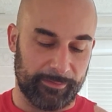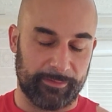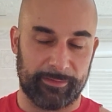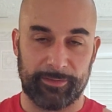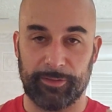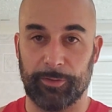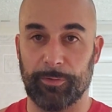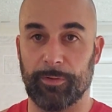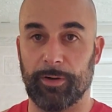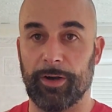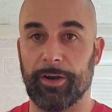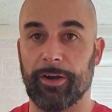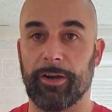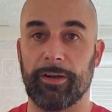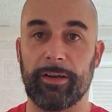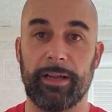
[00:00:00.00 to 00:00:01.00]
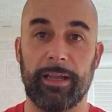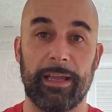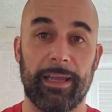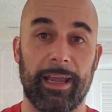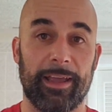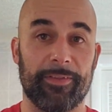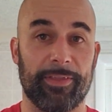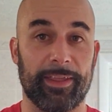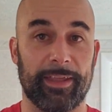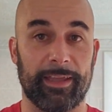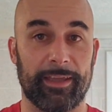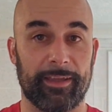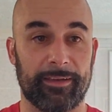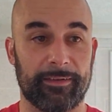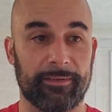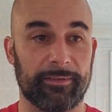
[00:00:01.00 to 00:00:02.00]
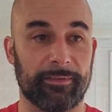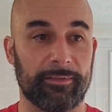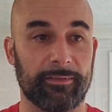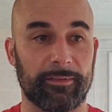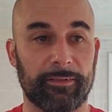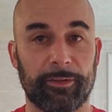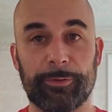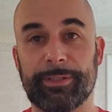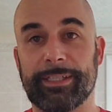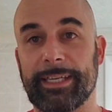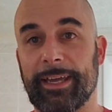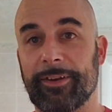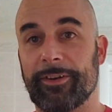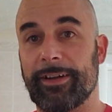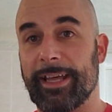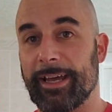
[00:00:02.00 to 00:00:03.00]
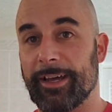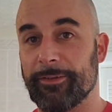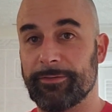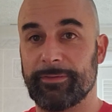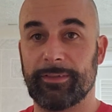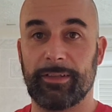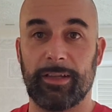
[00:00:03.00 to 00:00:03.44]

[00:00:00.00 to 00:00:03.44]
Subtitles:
So her, and then Lucy Underdown.